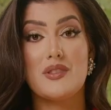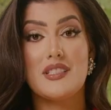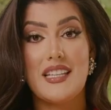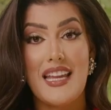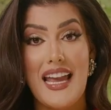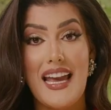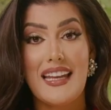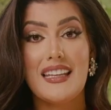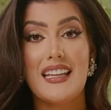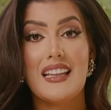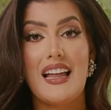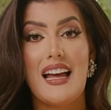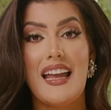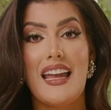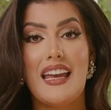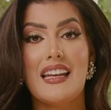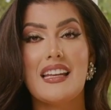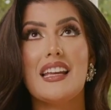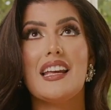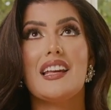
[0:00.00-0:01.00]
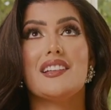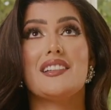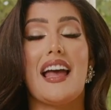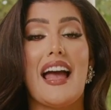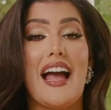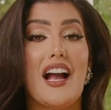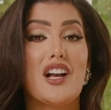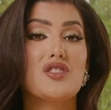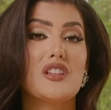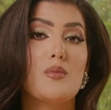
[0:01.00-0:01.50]
dandelion is
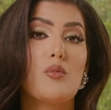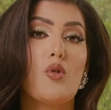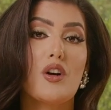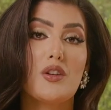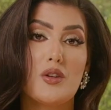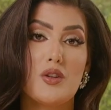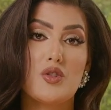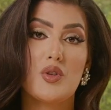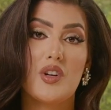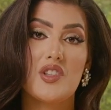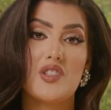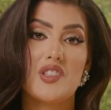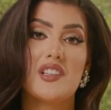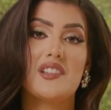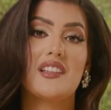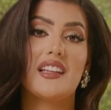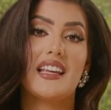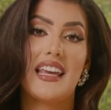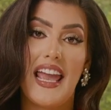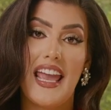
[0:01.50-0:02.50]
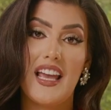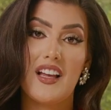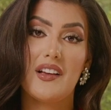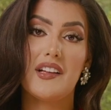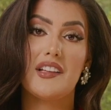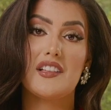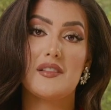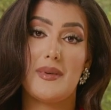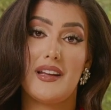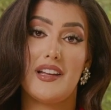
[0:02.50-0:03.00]
actually more nutritious than kale
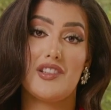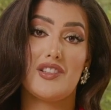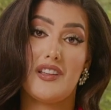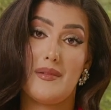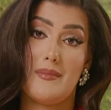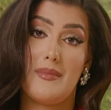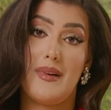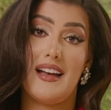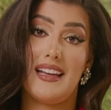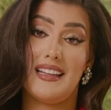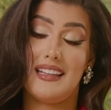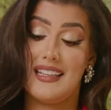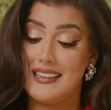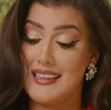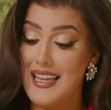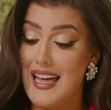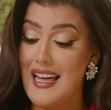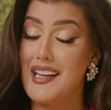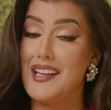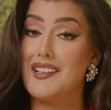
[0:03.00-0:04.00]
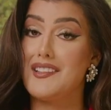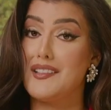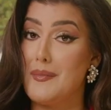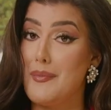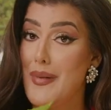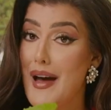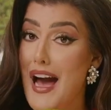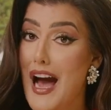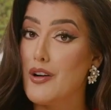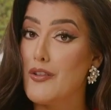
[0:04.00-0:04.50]
and spinach combined. Like, that is a
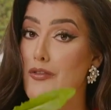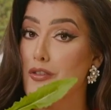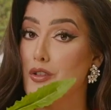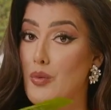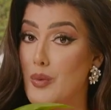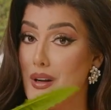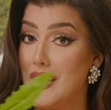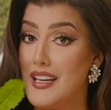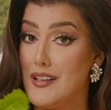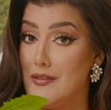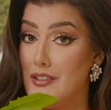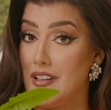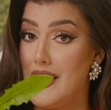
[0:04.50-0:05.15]
powerful weed if you're